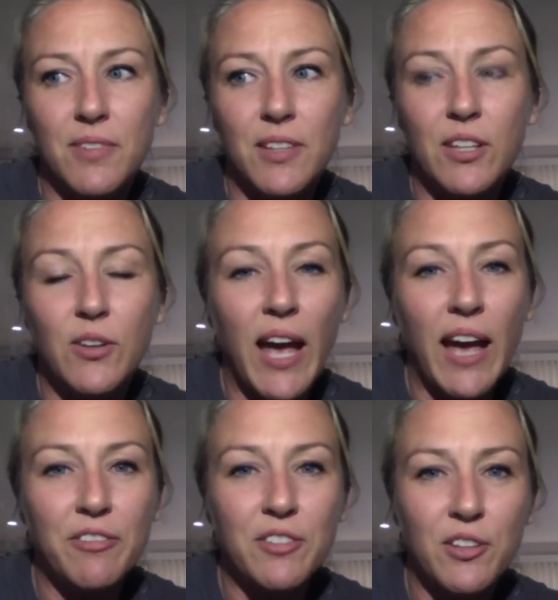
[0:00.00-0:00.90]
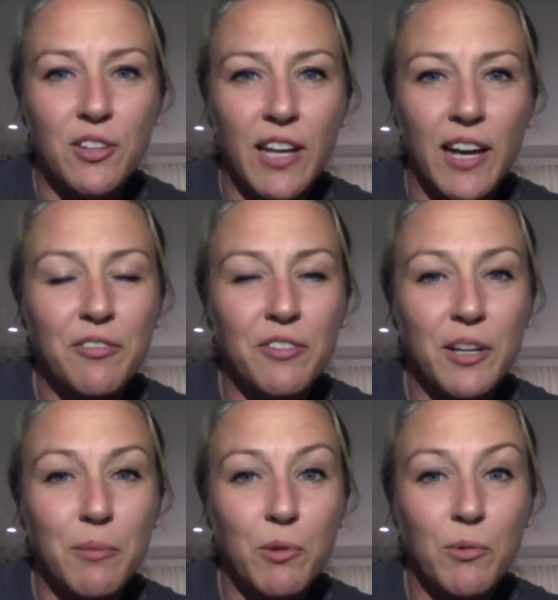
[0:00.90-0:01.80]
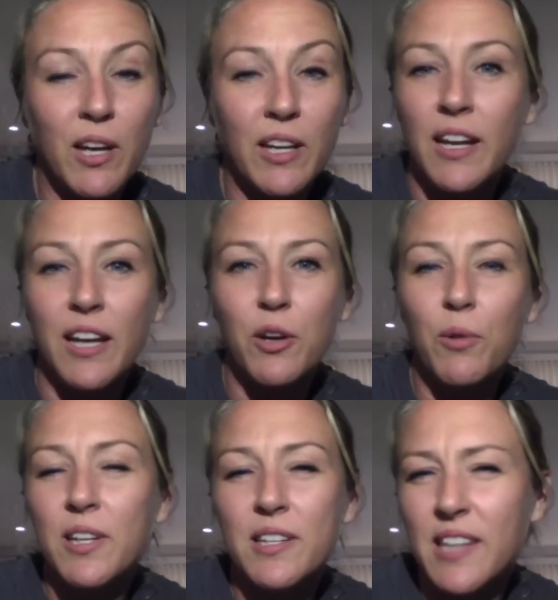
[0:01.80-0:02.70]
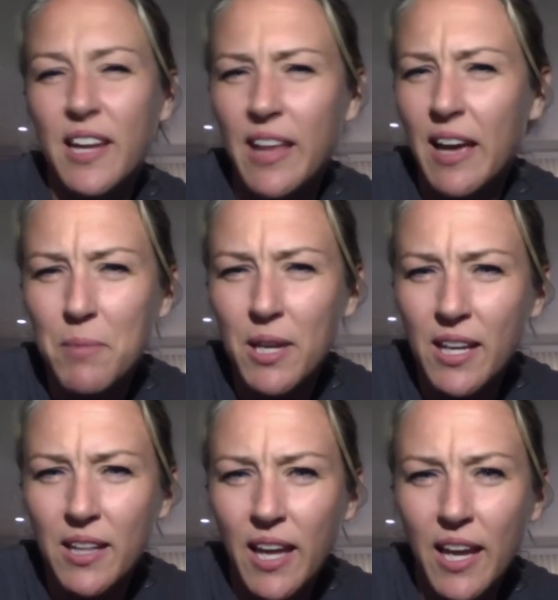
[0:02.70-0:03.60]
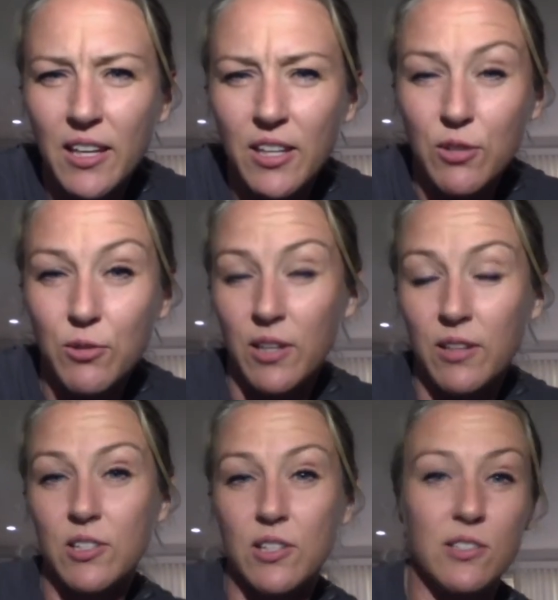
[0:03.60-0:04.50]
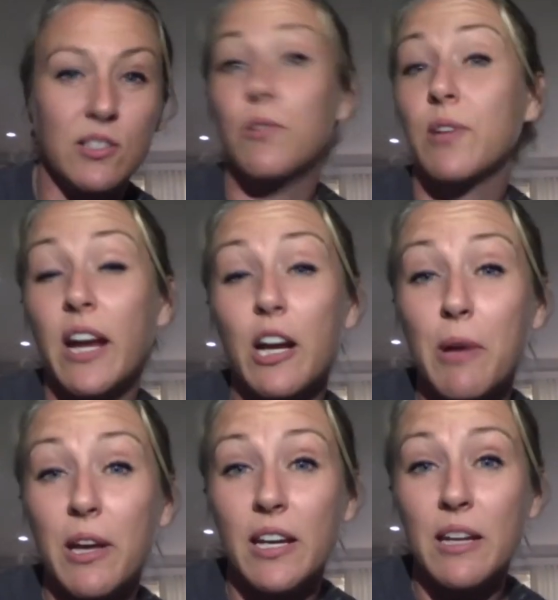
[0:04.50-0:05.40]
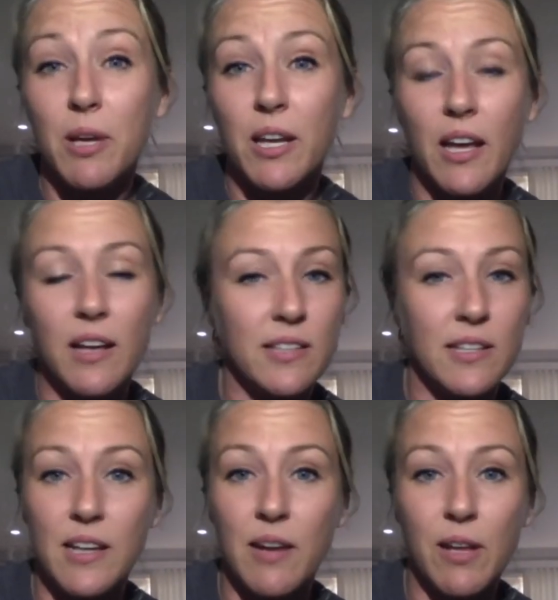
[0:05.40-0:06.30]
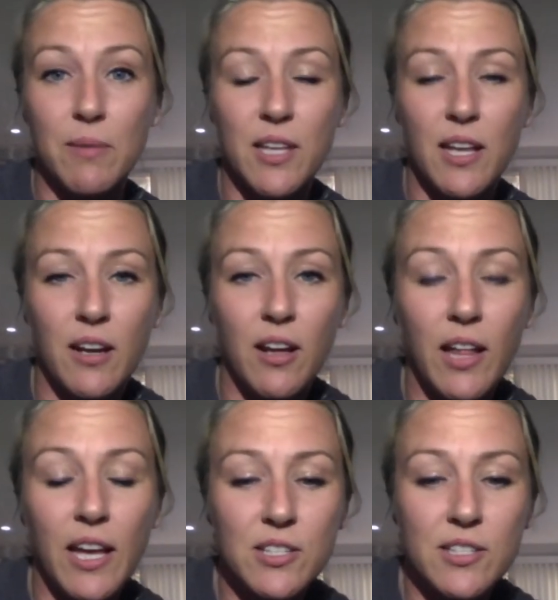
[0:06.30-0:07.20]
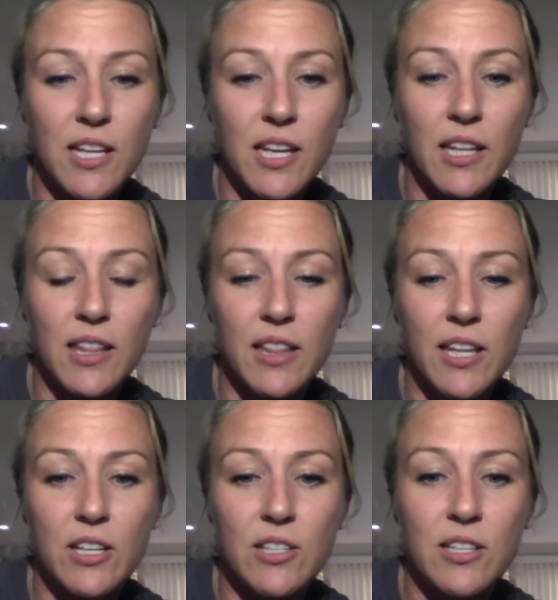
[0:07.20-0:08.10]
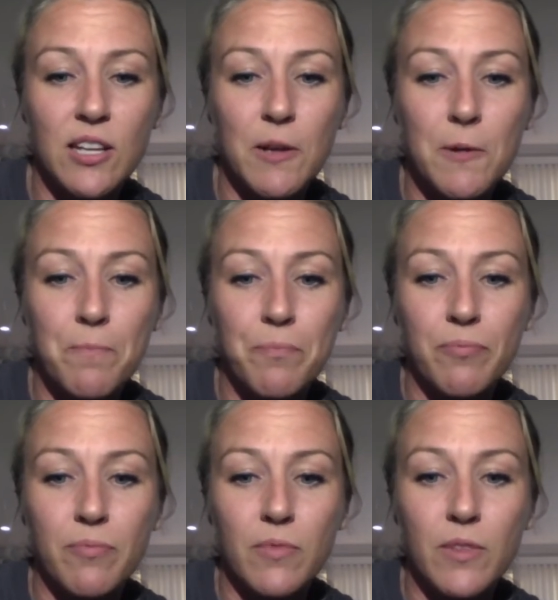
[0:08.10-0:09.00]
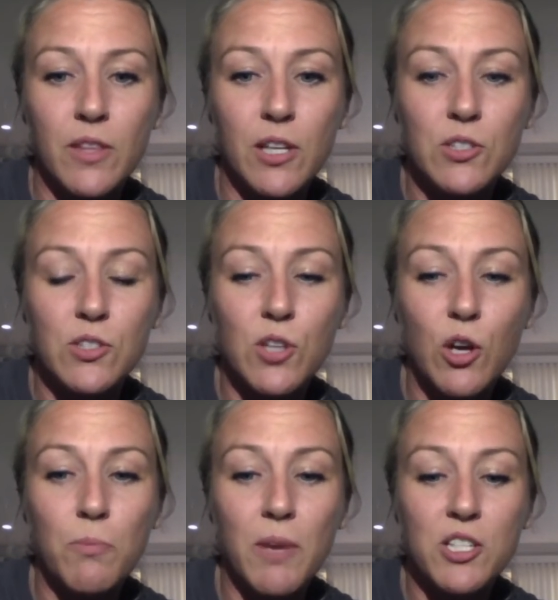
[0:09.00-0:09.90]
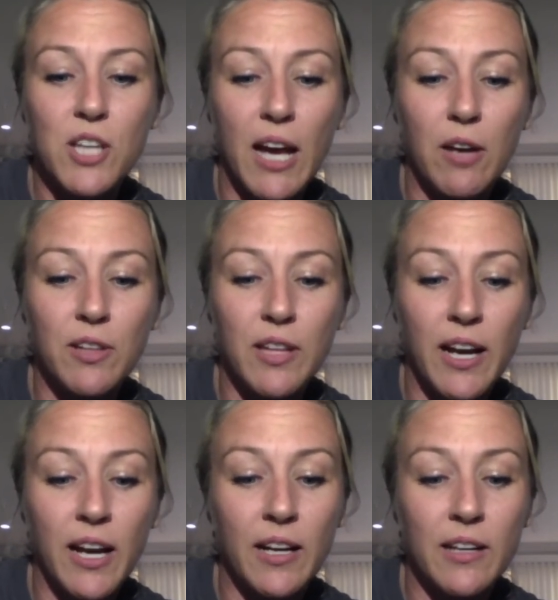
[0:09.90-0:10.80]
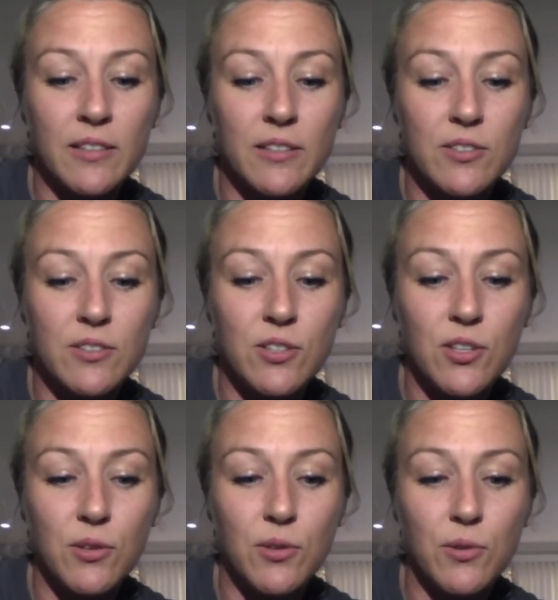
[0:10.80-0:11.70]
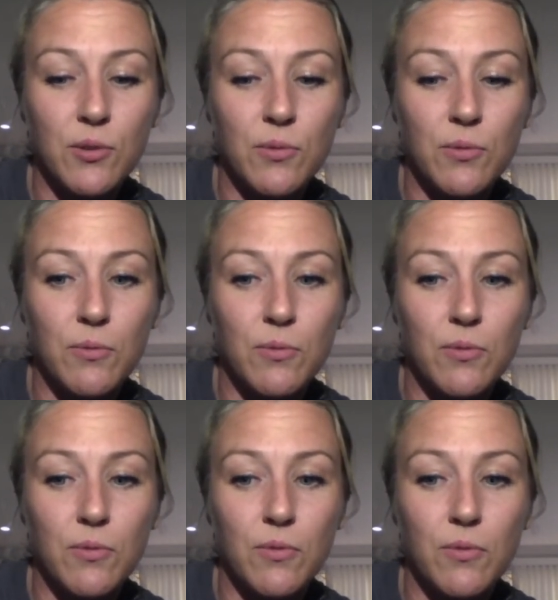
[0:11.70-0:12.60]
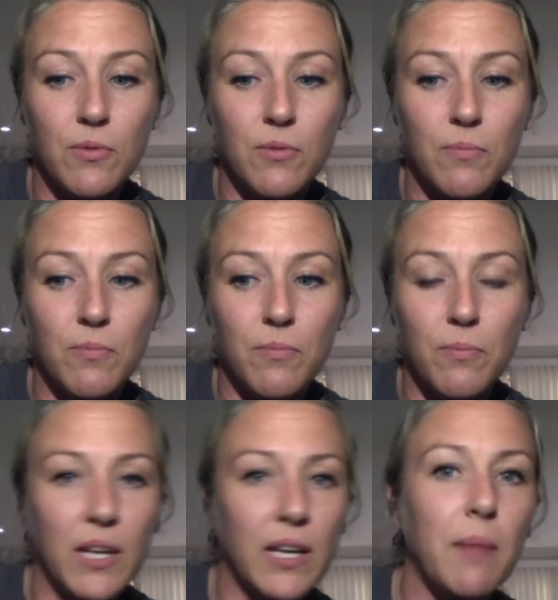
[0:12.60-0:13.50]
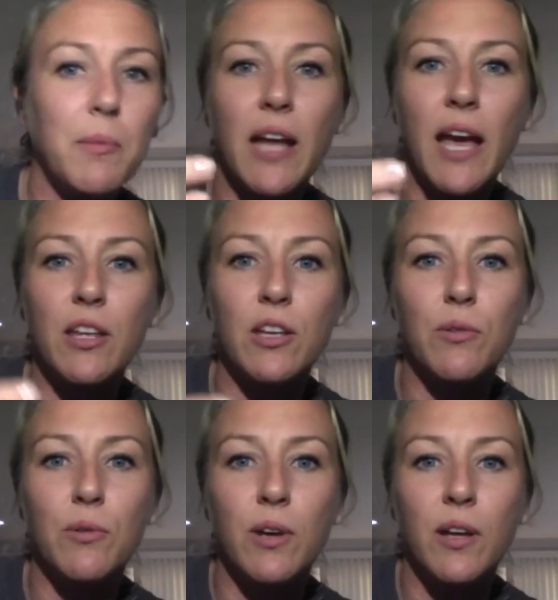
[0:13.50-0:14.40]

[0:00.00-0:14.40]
you have to look out for number one. And I don't want to say that meaning like you just don't care about anybody else. That's not what I'm saying at all. I just think that there's so much out there to be coming at you,